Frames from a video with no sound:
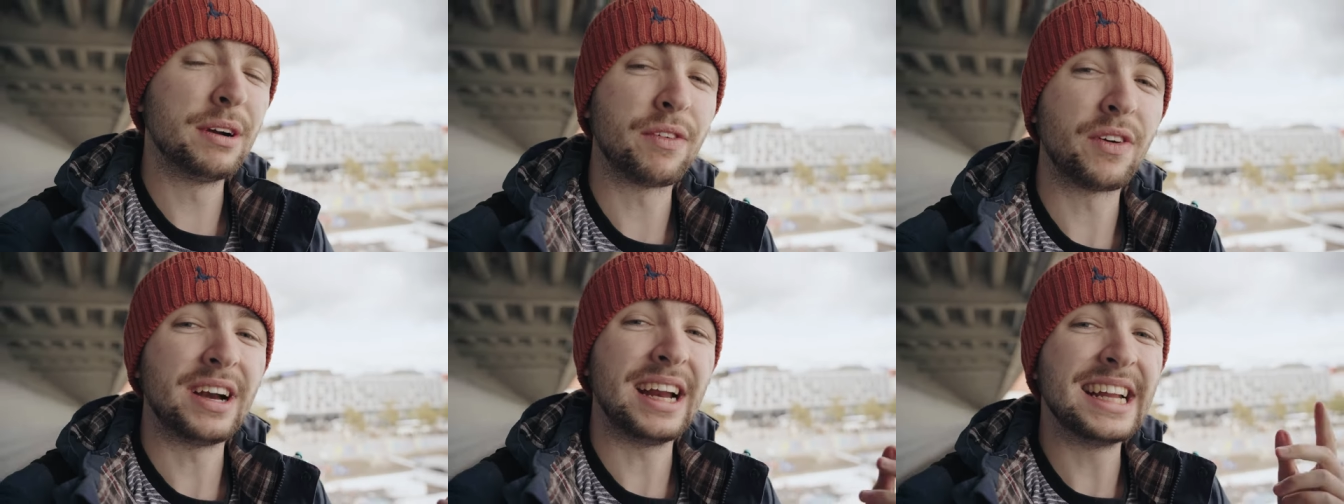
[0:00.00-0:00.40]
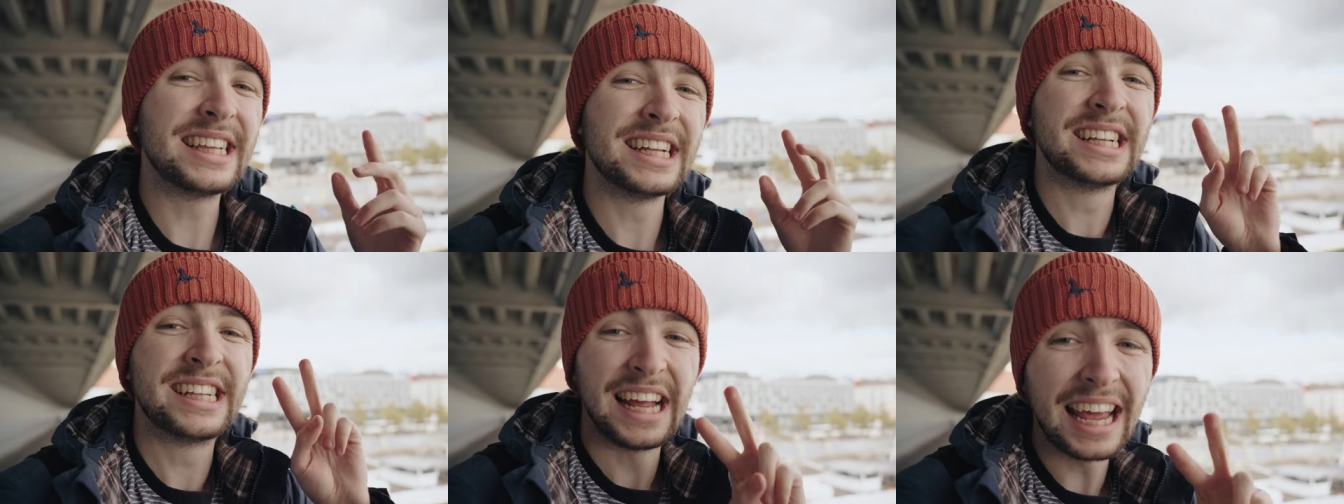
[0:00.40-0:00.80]
River is
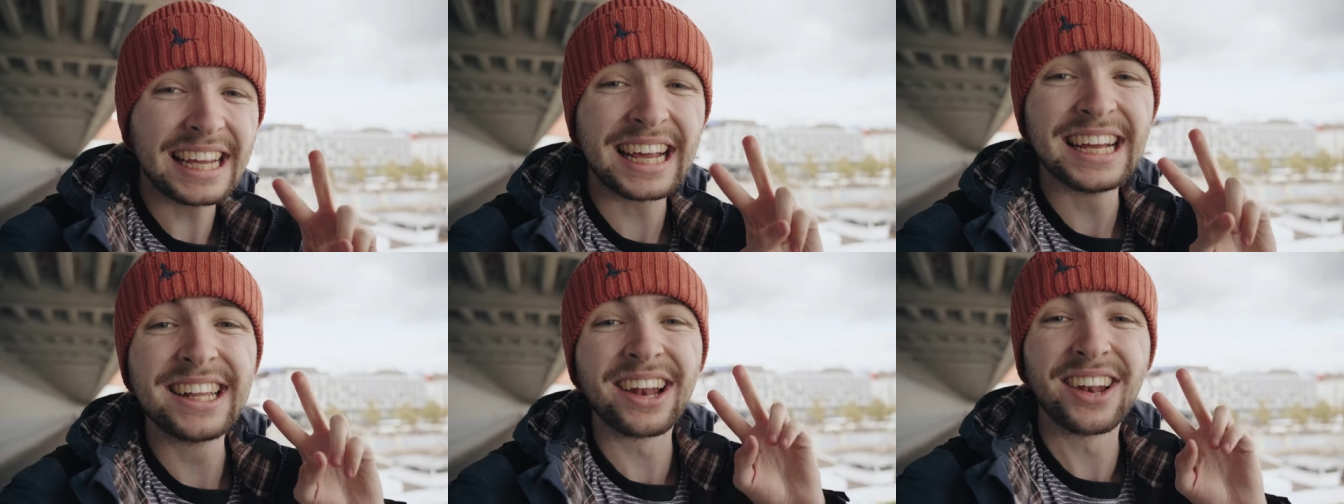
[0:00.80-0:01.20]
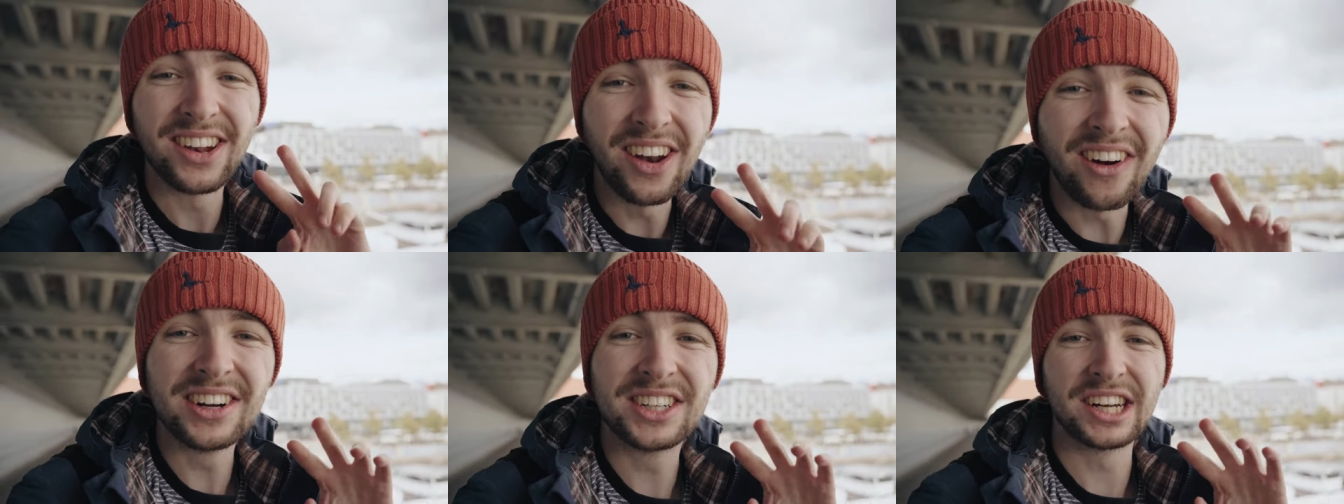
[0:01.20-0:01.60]
the second
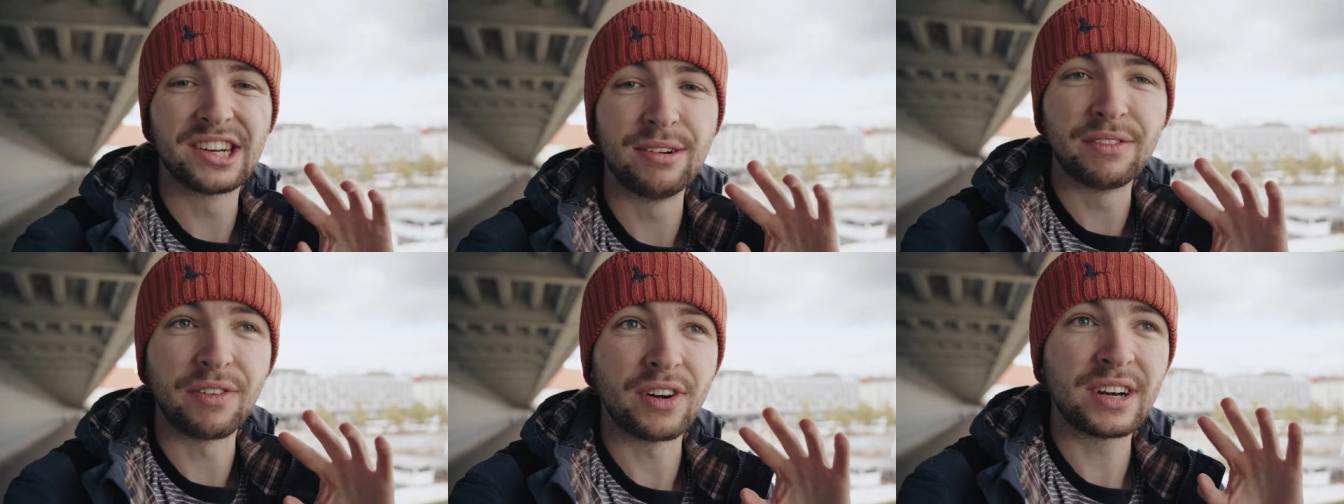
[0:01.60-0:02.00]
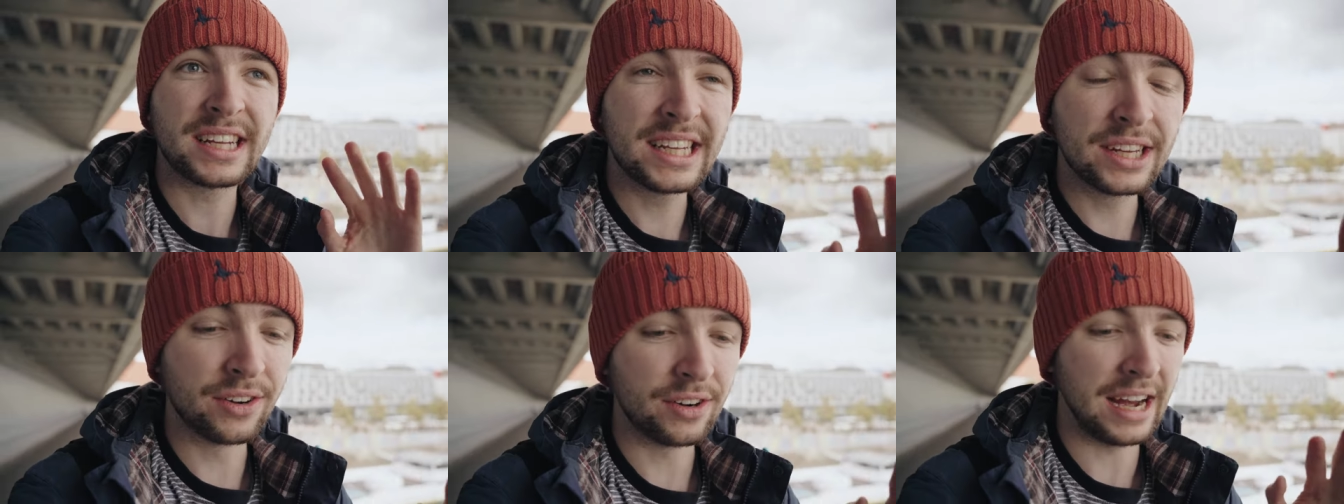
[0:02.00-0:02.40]
largest river
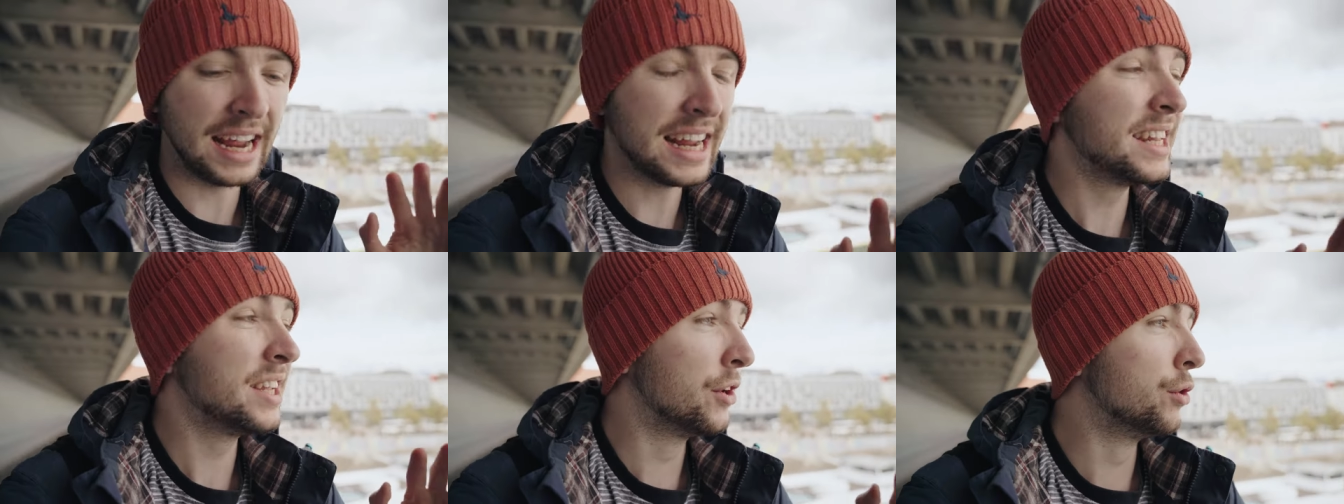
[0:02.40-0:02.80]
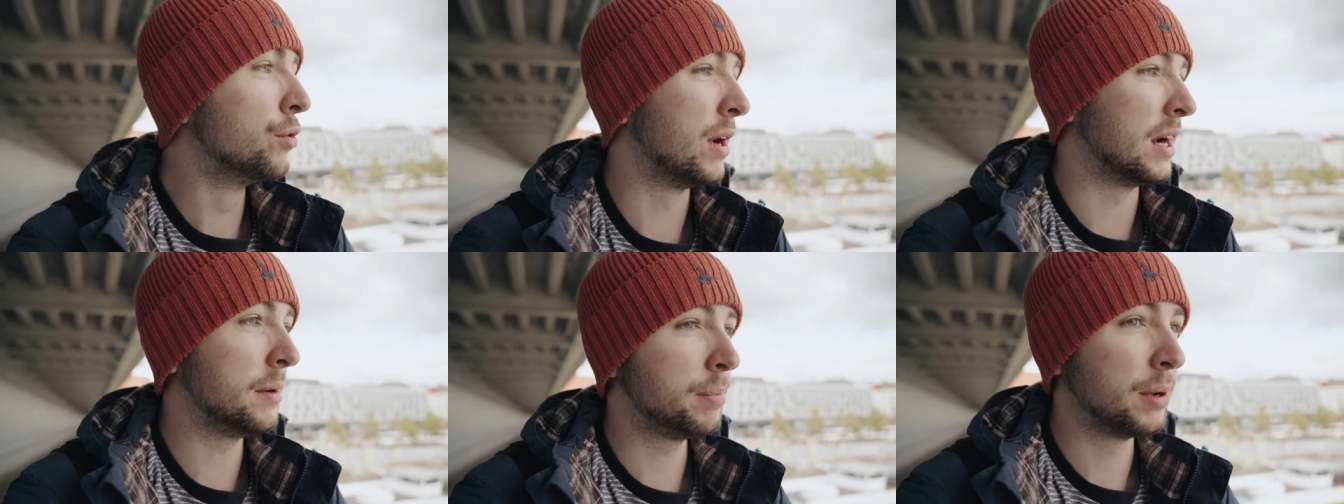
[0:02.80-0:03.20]
here in
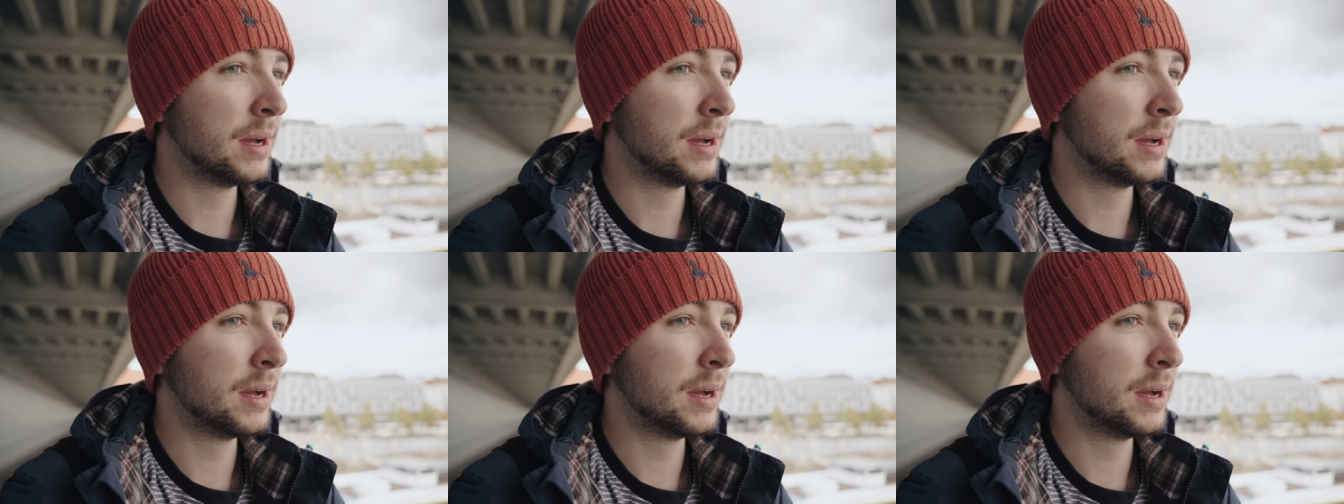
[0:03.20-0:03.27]
Europe,